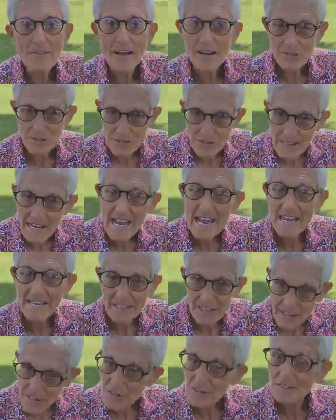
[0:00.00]

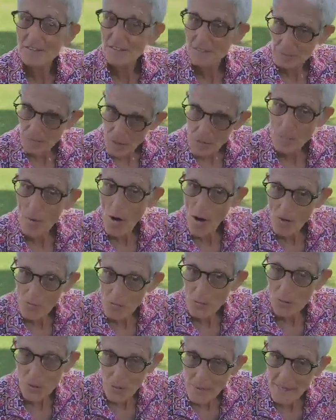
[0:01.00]
extricated a ball
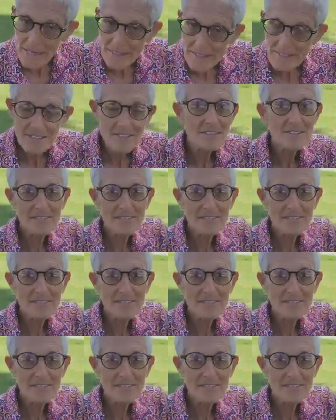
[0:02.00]
of wormies.